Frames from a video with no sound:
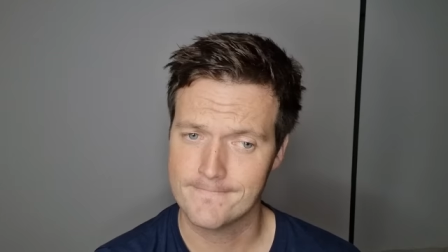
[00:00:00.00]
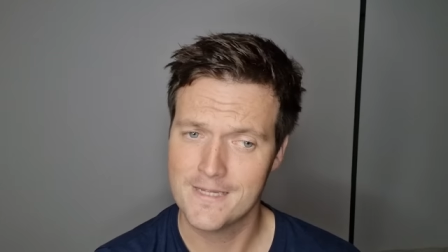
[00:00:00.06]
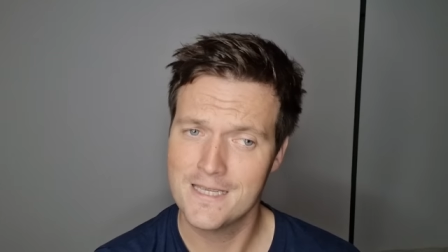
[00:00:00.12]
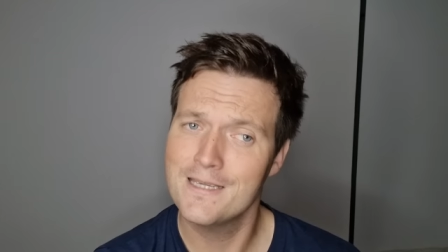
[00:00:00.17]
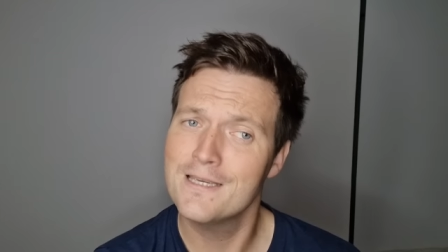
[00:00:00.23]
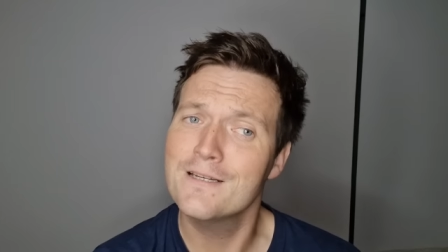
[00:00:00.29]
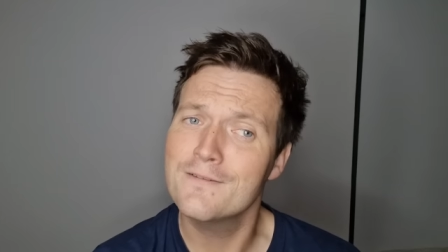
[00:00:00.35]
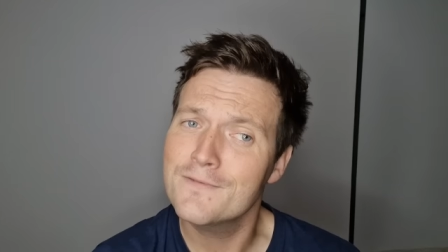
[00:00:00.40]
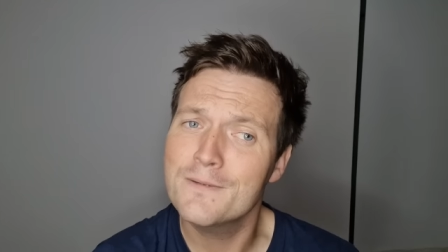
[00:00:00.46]

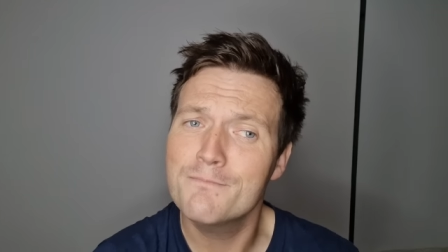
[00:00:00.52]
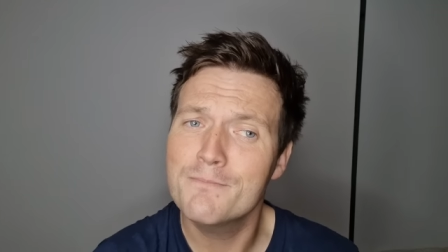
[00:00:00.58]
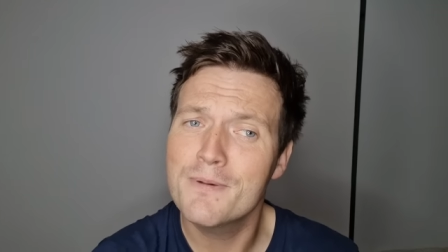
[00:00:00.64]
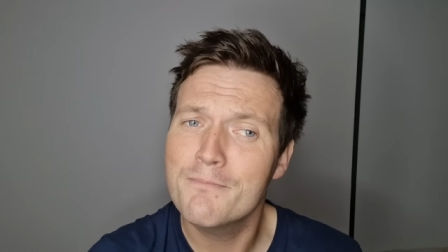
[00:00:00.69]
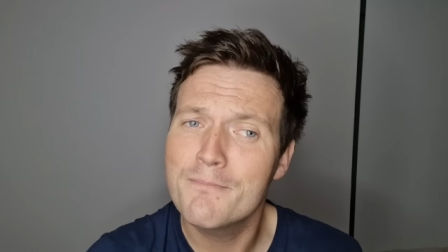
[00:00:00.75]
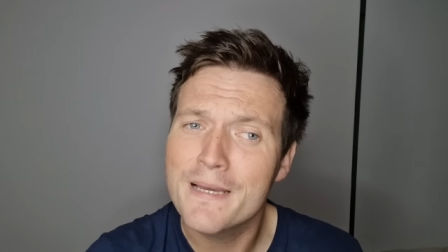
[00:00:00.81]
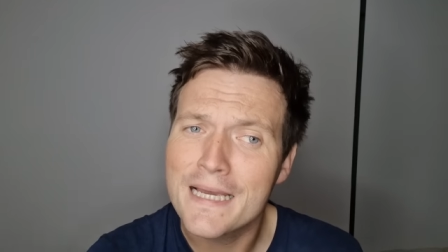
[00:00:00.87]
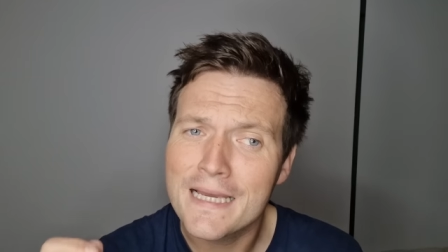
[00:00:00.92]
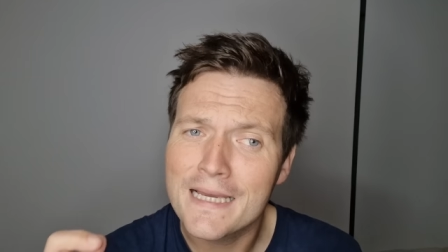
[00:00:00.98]
You have to
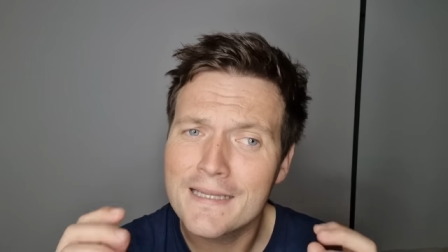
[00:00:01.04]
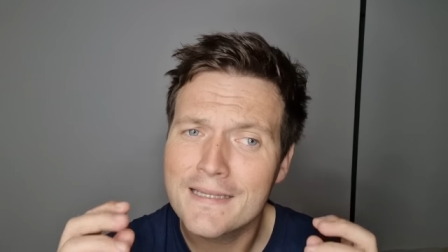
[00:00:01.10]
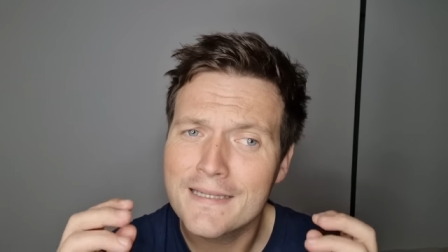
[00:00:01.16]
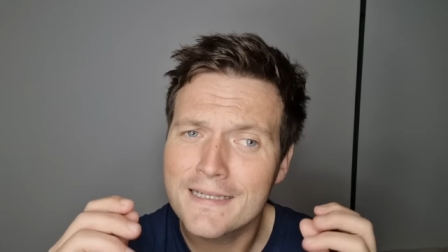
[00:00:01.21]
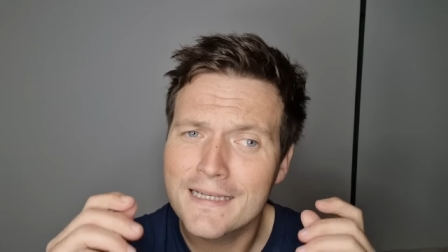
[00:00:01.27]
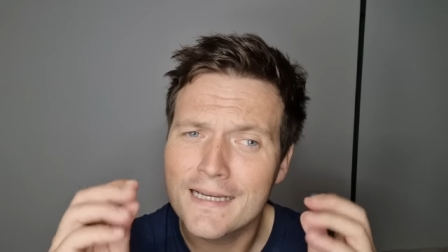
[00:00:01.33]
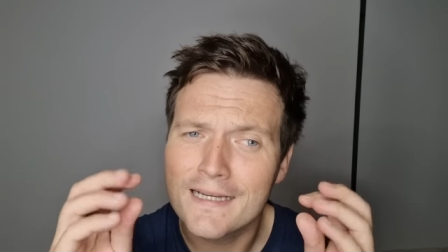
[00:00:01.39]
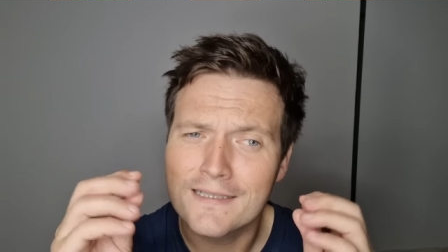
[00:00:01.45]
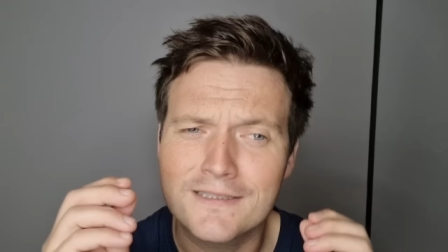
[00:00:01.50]
prepare the
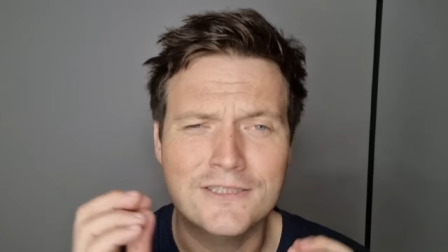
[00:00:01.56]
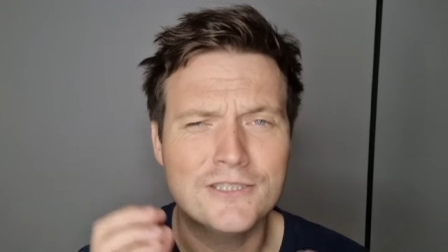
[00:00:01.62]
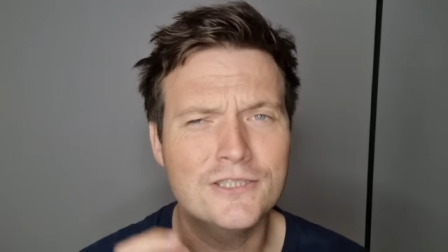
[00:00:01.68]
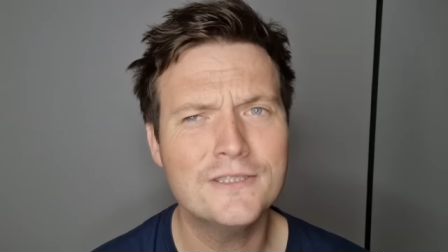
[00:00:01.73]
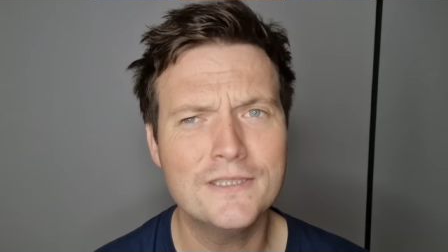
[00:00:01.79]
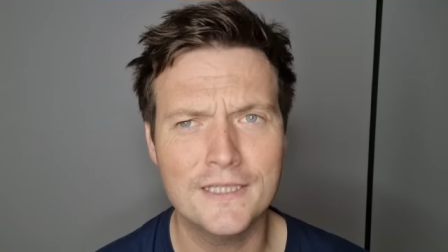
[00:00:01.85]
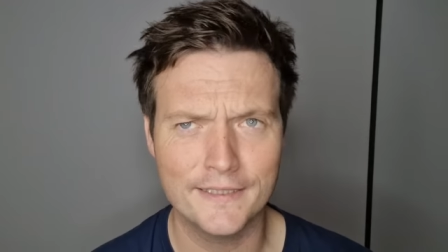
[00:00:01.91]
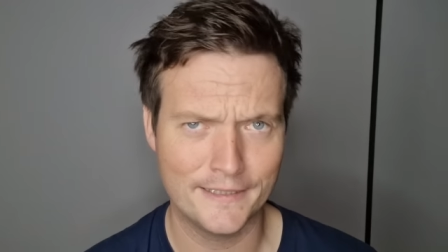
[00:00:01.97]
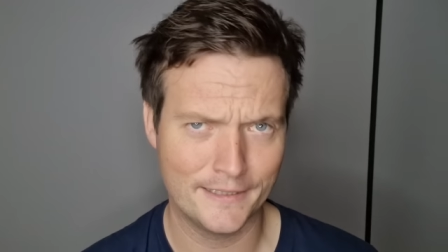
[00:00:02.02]
gags
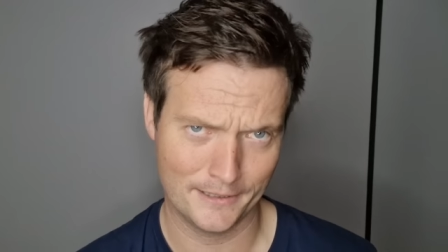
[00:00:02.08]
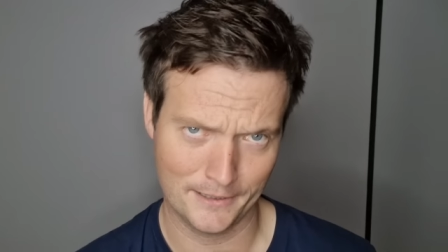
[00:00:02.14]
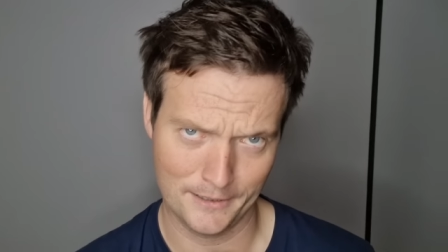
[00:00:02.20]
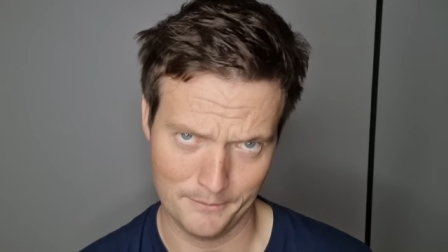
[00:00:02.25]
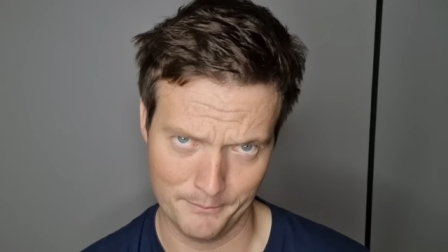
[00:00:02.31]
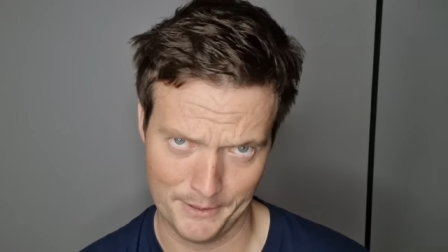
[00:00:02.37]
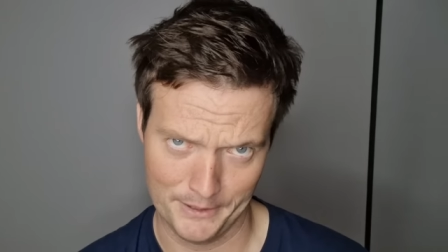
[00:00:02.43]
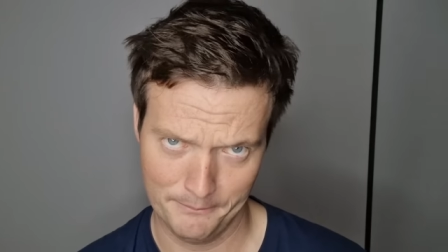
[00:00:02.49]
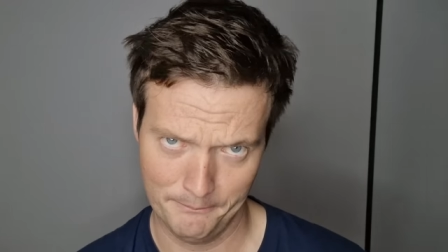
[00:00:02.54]
just a little
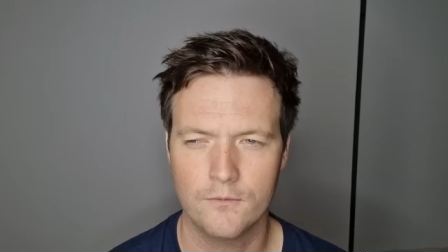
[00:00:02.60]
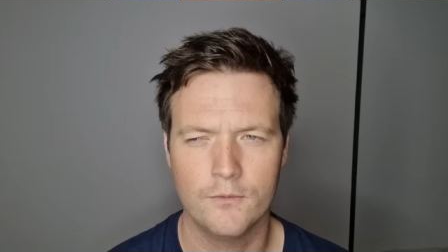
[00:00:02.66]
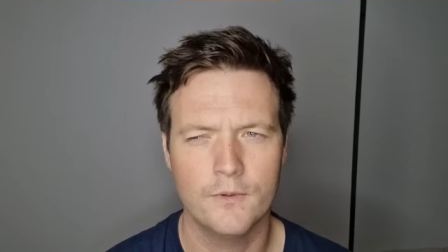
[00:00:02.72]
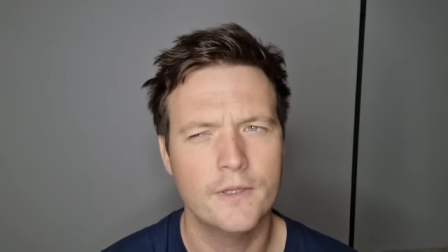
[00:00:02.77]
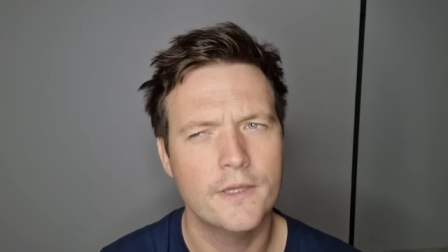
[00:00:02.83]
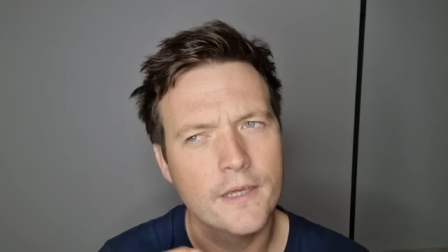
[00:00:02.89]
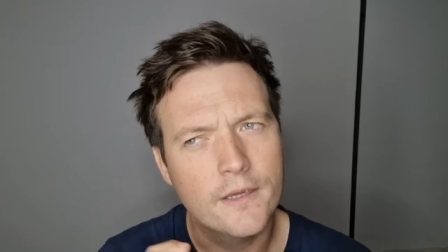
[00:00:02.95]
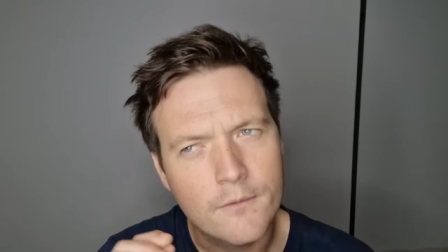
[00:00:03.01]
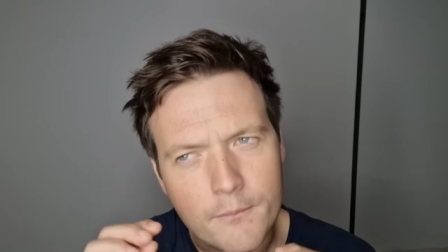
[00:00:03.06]
bit
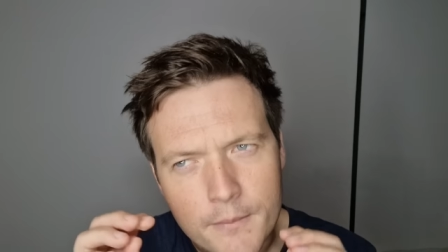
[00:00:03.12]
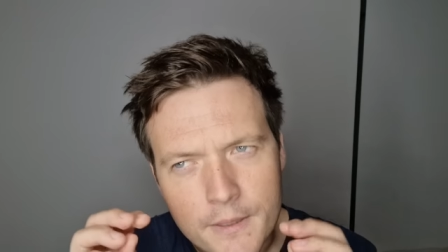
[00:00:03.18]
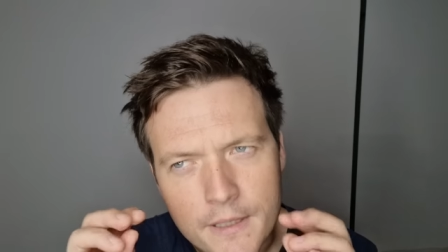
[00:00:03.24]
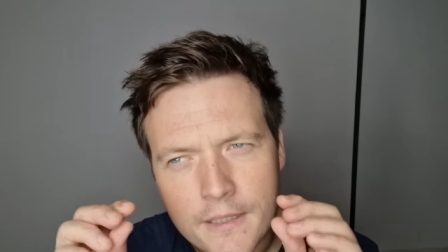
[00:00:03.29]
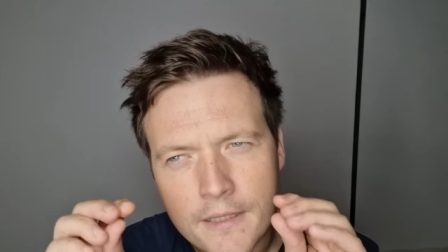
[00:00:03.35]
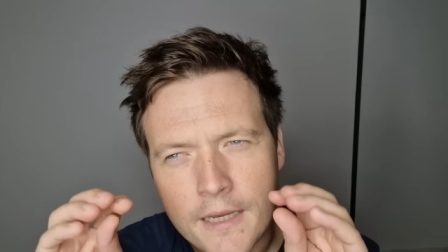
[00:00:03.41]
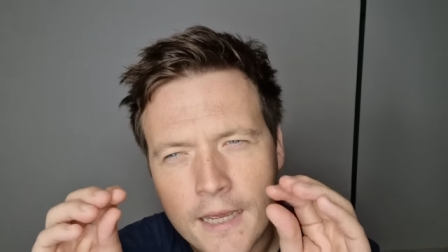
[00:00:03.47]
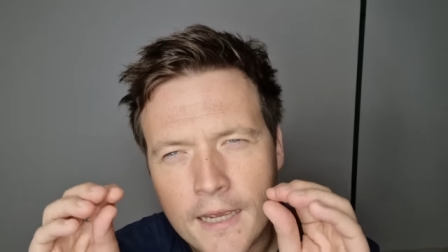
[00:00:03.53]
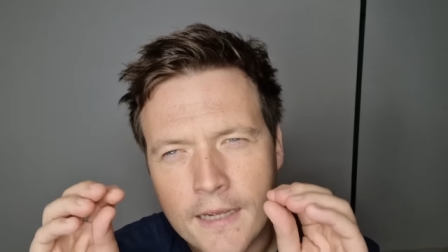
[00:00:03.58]
without
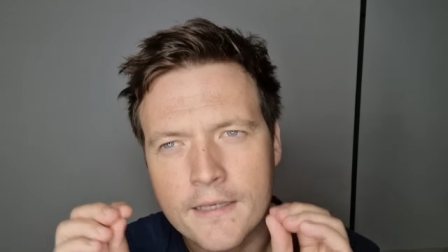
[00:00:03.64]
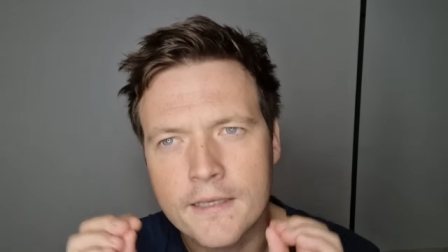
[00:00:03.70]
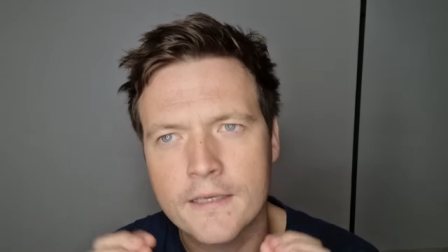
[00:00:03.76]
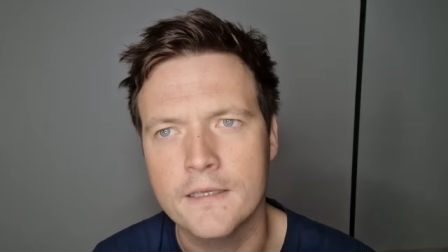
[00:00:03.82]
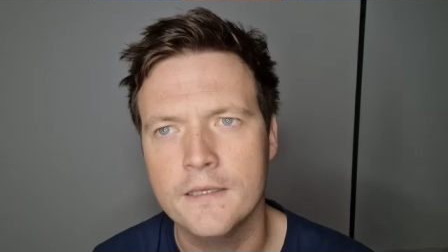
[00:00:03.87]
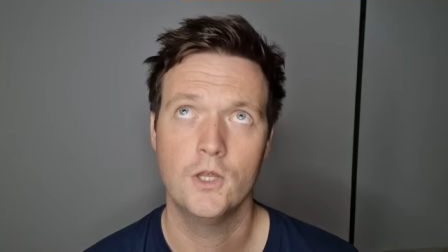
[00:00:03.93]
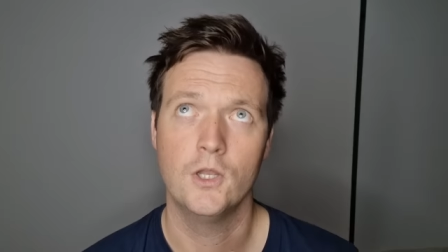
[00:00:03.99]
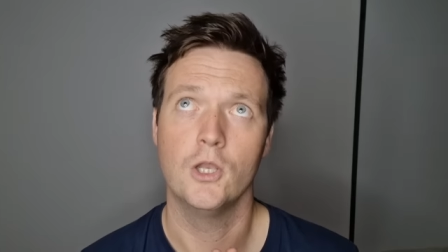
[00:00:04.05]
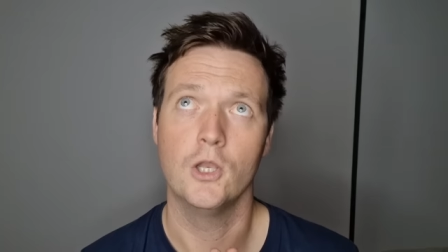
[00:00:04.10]
being hacky.